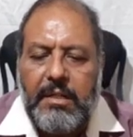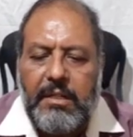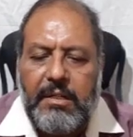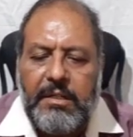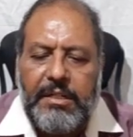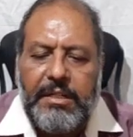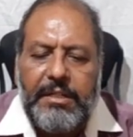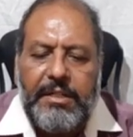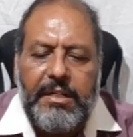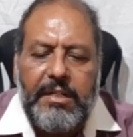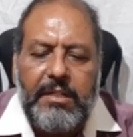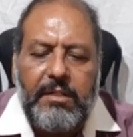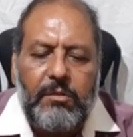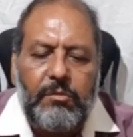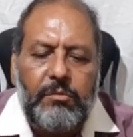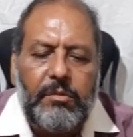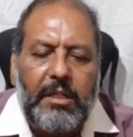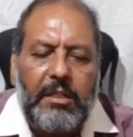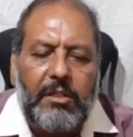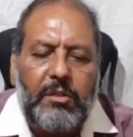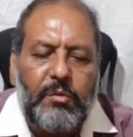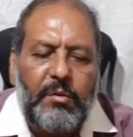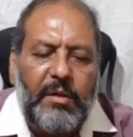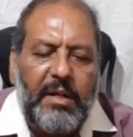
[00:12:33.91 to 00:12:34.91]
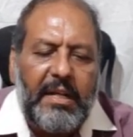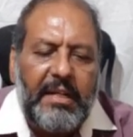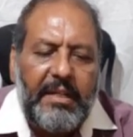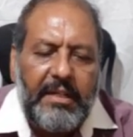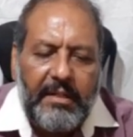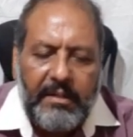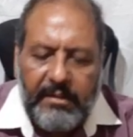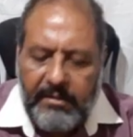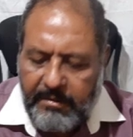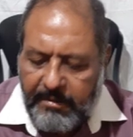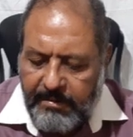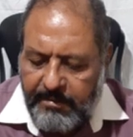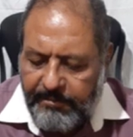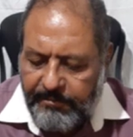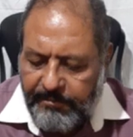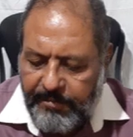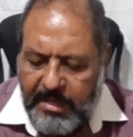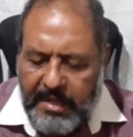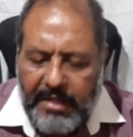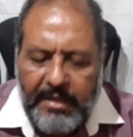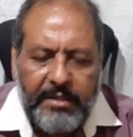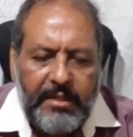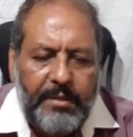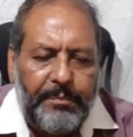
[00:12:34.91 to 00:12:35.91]
leading to the swelling
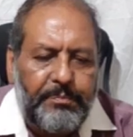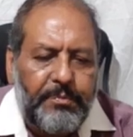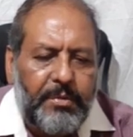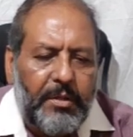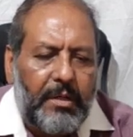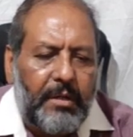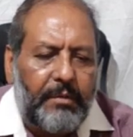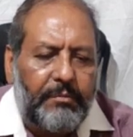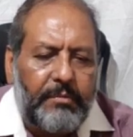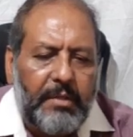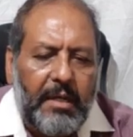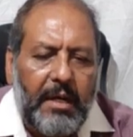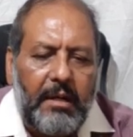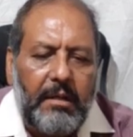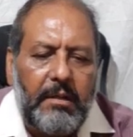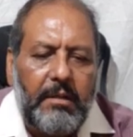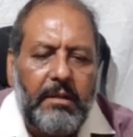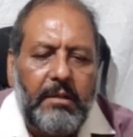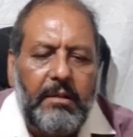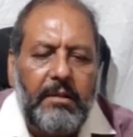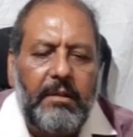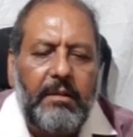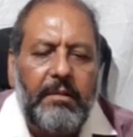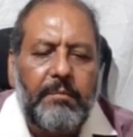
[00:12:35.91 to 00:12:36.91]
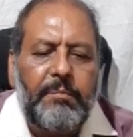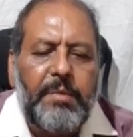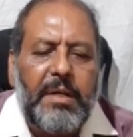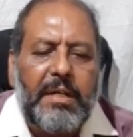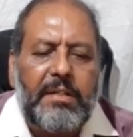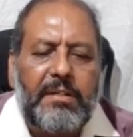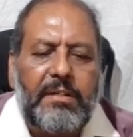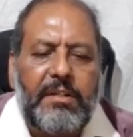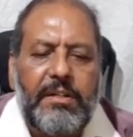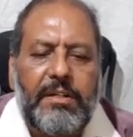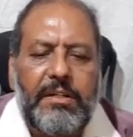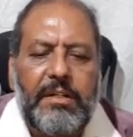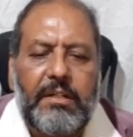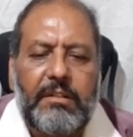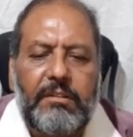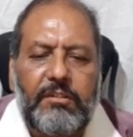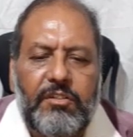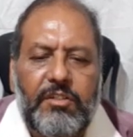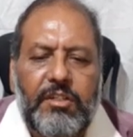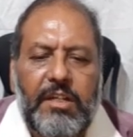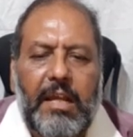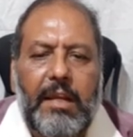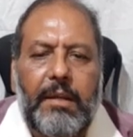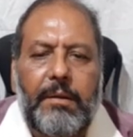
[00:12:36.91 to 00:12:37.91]
and rupture of the bacterial
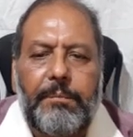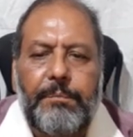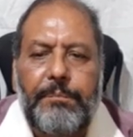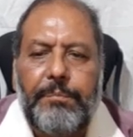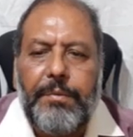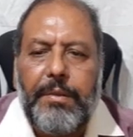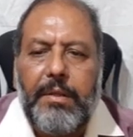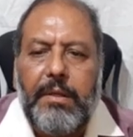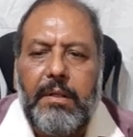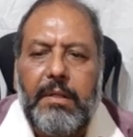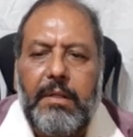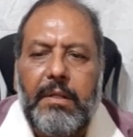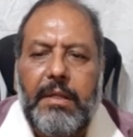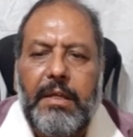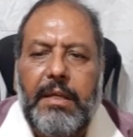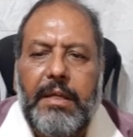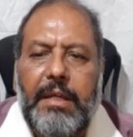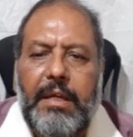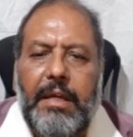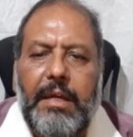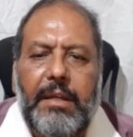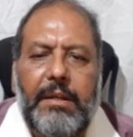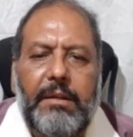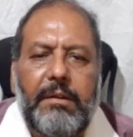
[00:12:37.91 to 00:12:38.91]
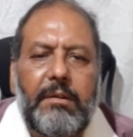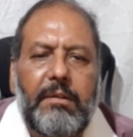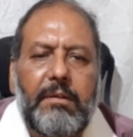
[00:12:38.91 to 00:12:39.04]
cell. Here